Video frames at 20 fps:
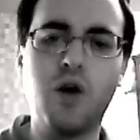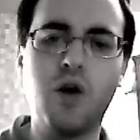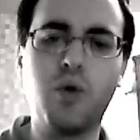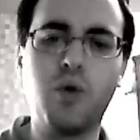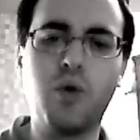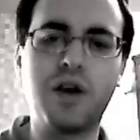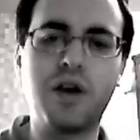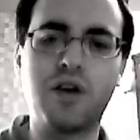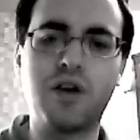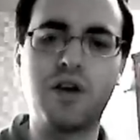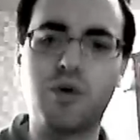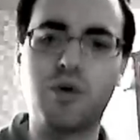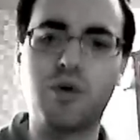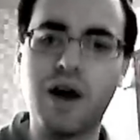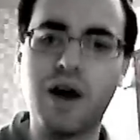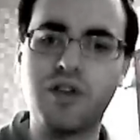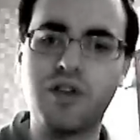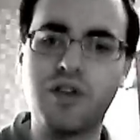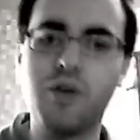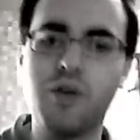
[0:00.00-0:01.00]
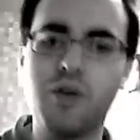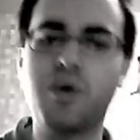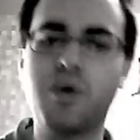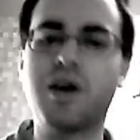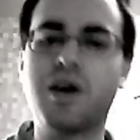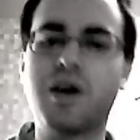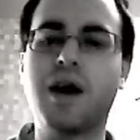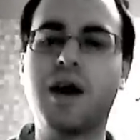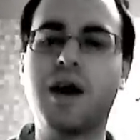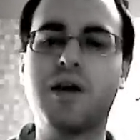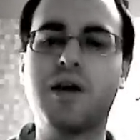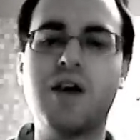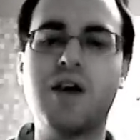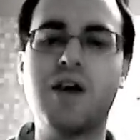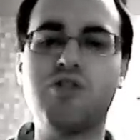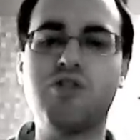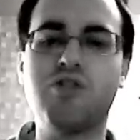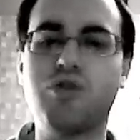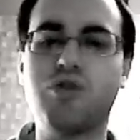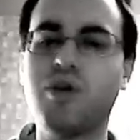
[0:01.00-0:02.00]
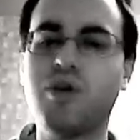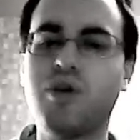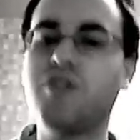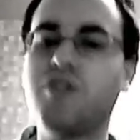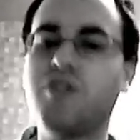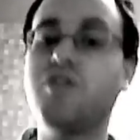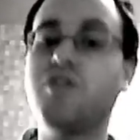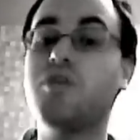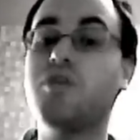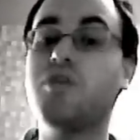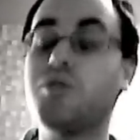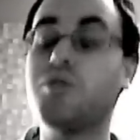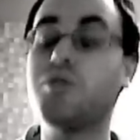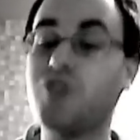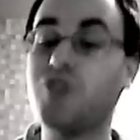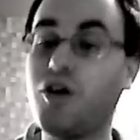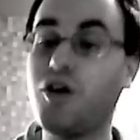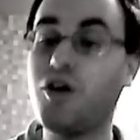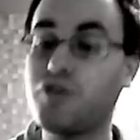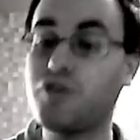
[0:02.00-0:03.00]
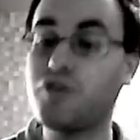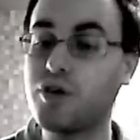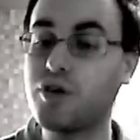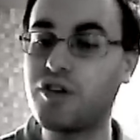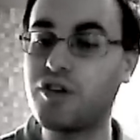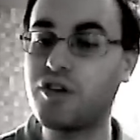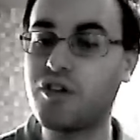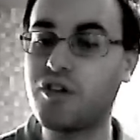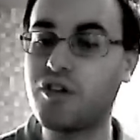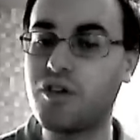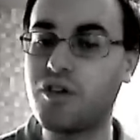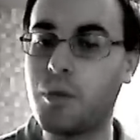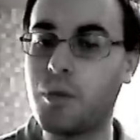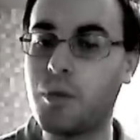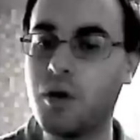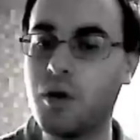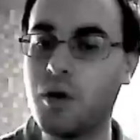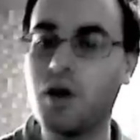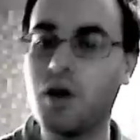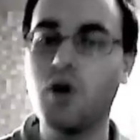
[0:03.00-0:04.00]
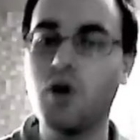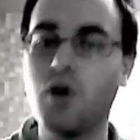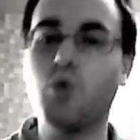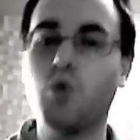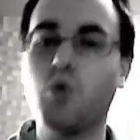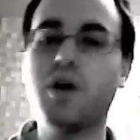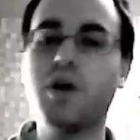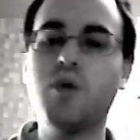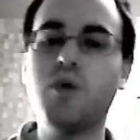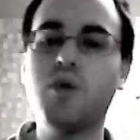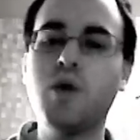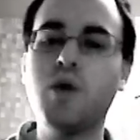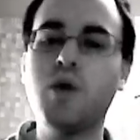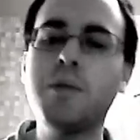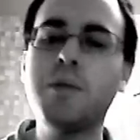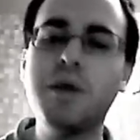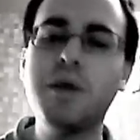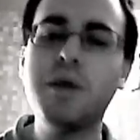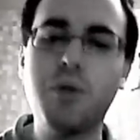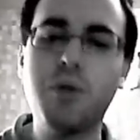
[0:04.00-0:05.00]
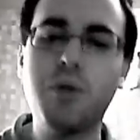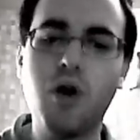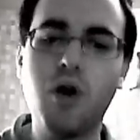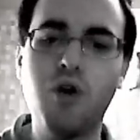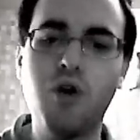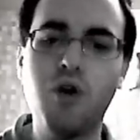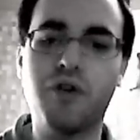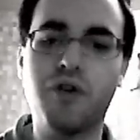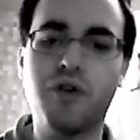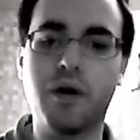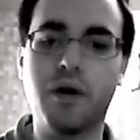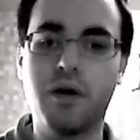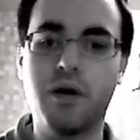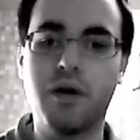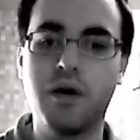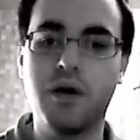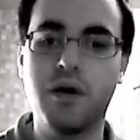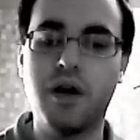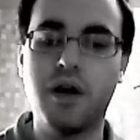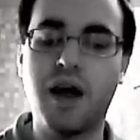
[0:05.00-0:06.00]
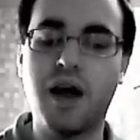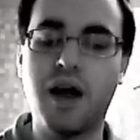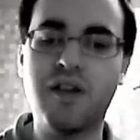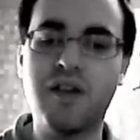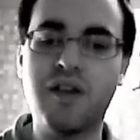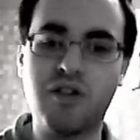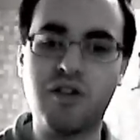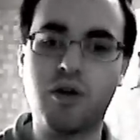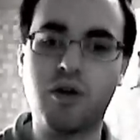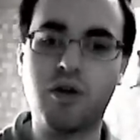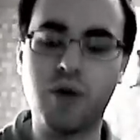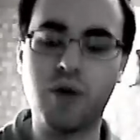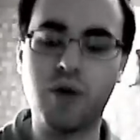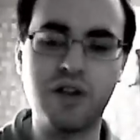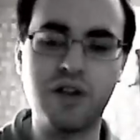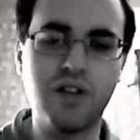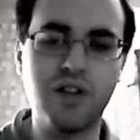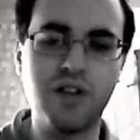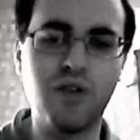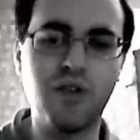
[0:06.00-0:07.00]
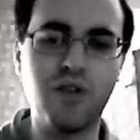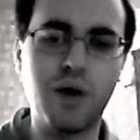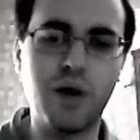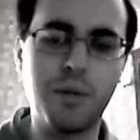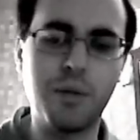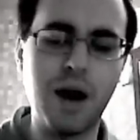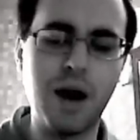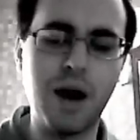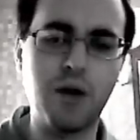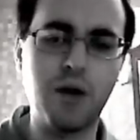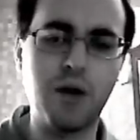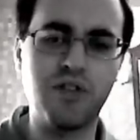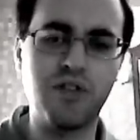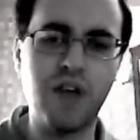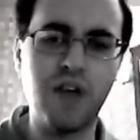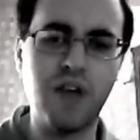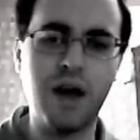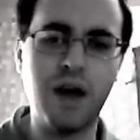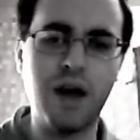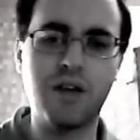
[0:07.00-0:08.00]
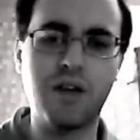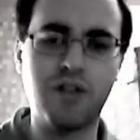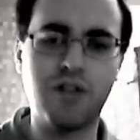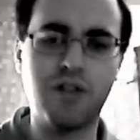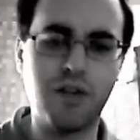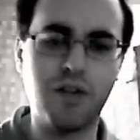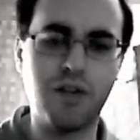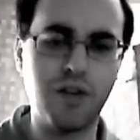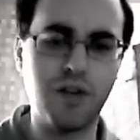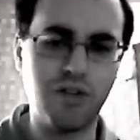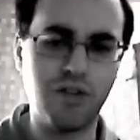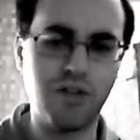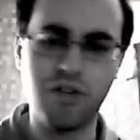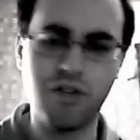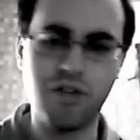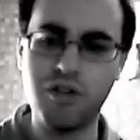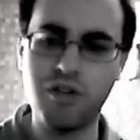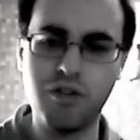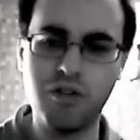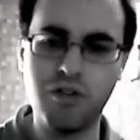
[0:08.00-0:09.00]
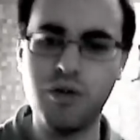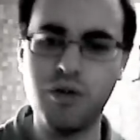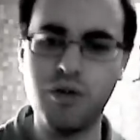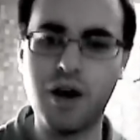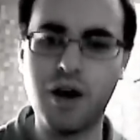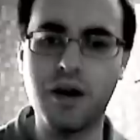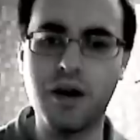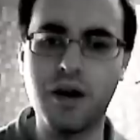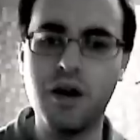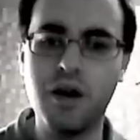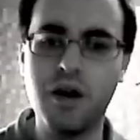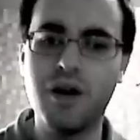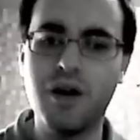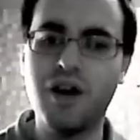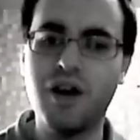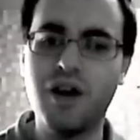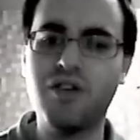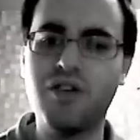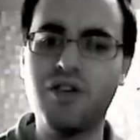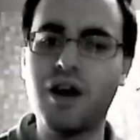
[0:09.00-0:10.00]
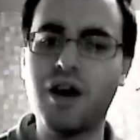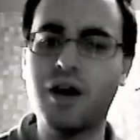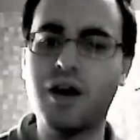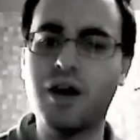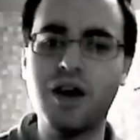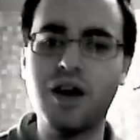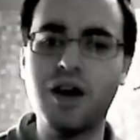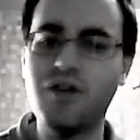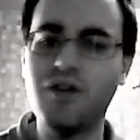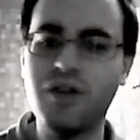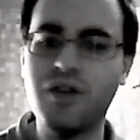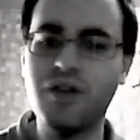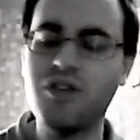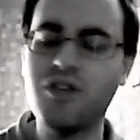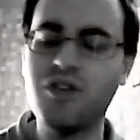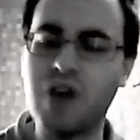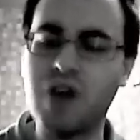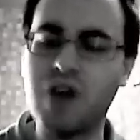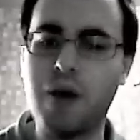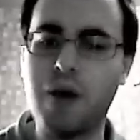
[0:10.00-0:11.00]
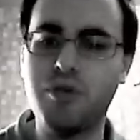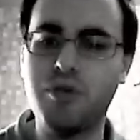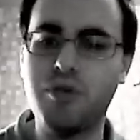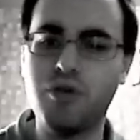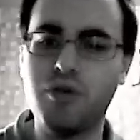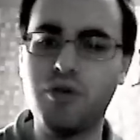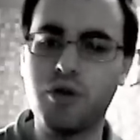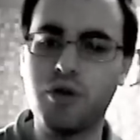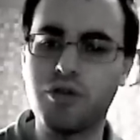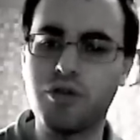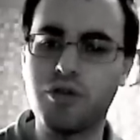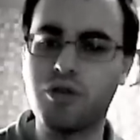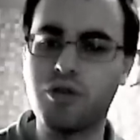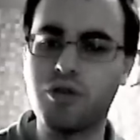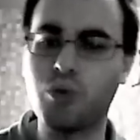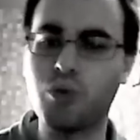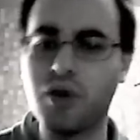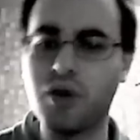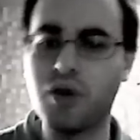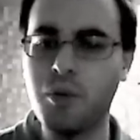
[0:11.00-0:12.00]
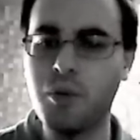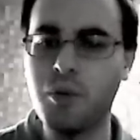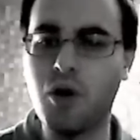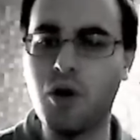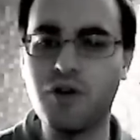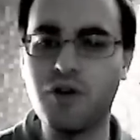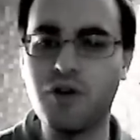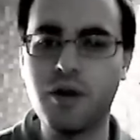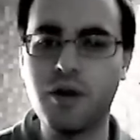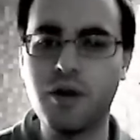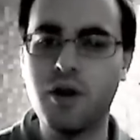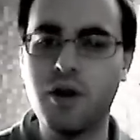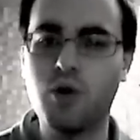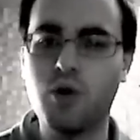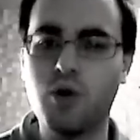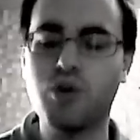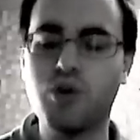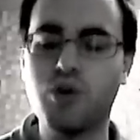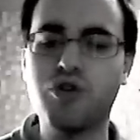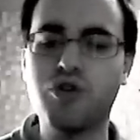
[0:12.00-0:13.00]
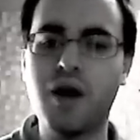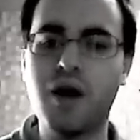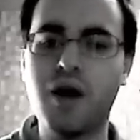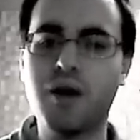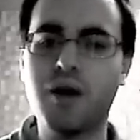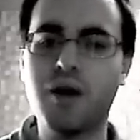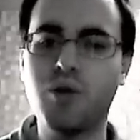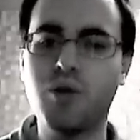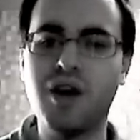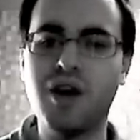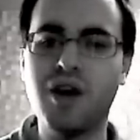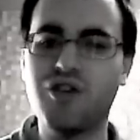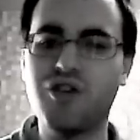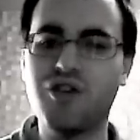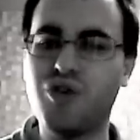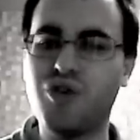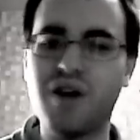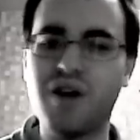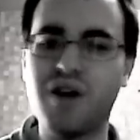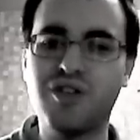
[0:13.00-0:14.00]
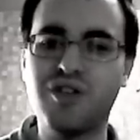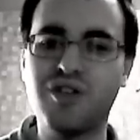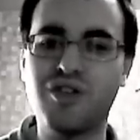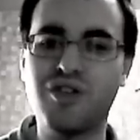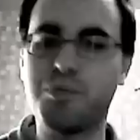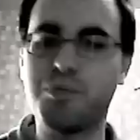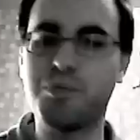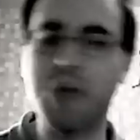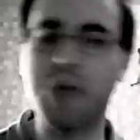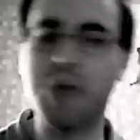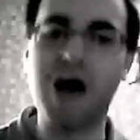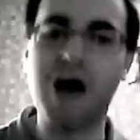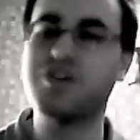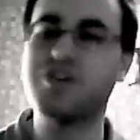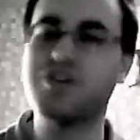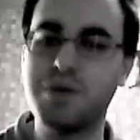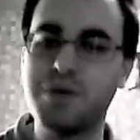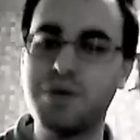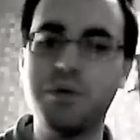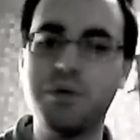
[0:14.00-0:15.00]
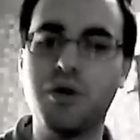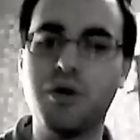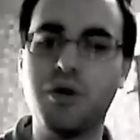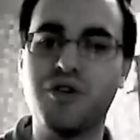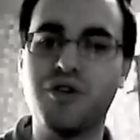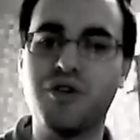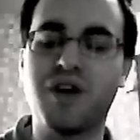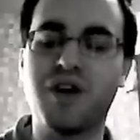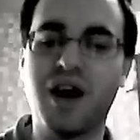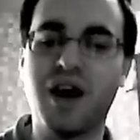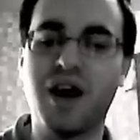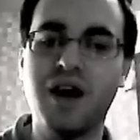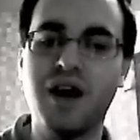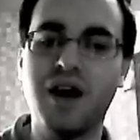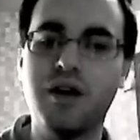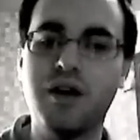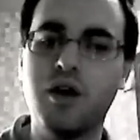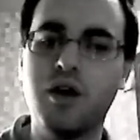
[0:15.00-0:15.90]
We can correct them. We can engage in criticism, self-criticism. We can win people over. And that's a great deal of what Mao is saying. He's saying, let's do that. He's saying, even these capitalist rulers, let's win them over. We're not trying to just bash people over the head.